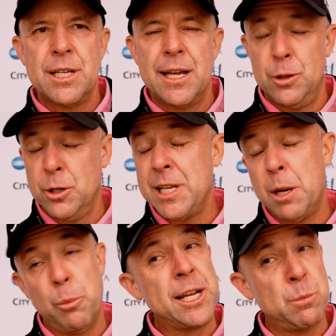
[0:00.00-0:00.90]

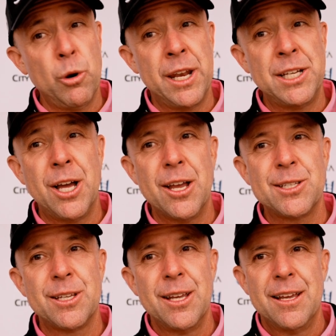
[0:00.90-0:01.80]
like it breaks more than it
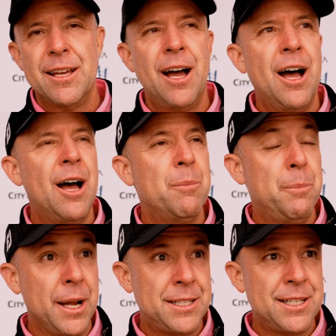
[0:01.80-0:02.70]
does.
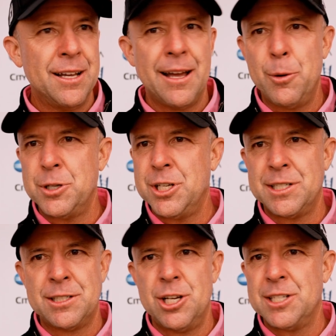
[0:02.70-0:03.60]
But it was
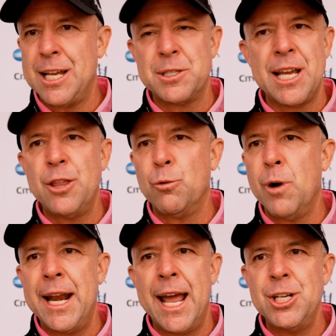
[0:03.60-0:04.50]
just outside the
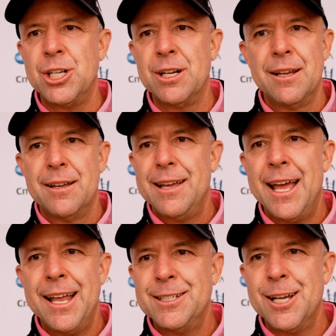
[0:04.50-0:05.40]
right edge,
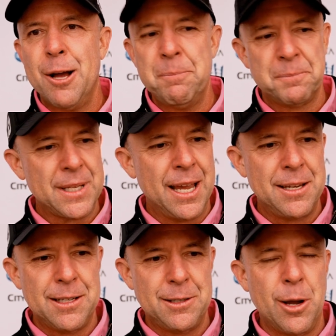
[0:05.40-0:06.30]
and
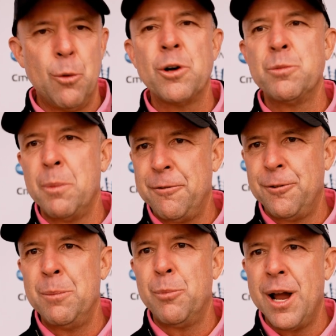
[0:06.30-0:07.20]
I worked with my
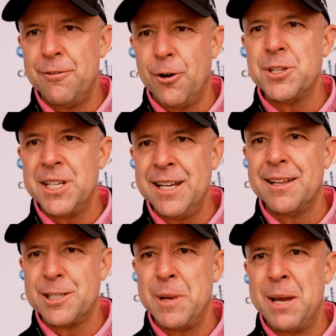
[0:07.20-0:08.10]
friend Brian Varsey
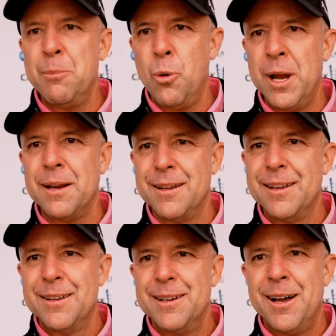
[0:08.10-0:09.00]
on some aim point,
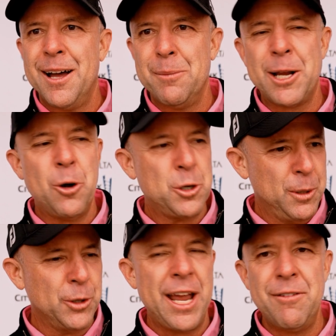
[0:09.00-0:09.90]
and my coach
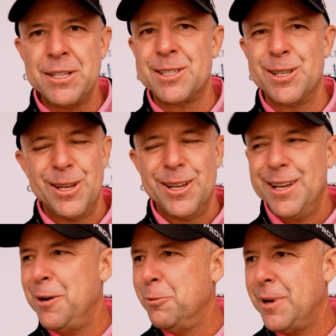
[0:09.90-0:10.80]
Bill Davis,
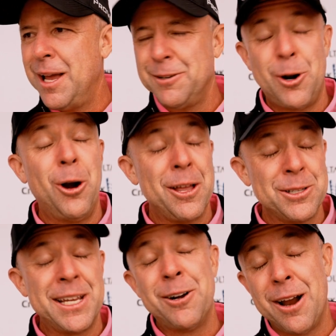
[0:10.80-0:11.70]
and Carl
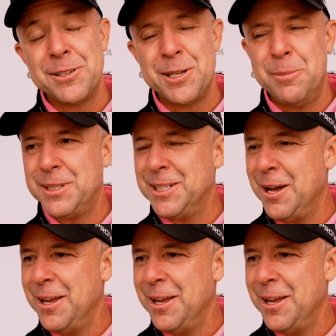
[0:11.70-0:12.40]
Alexander obviously, but.